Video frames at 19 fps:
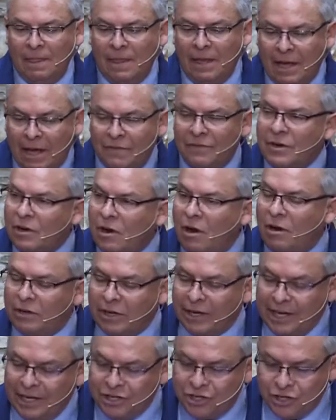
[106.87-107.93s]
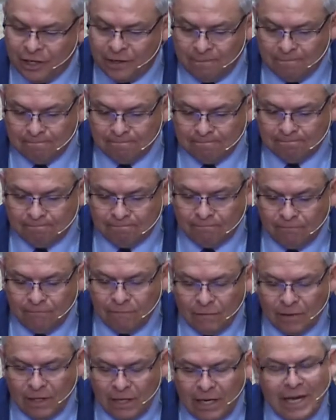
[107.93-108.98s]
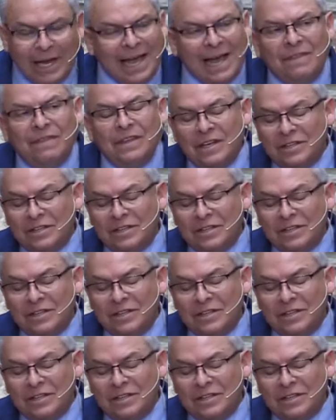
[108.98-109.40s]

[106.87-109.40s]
and the congregation. And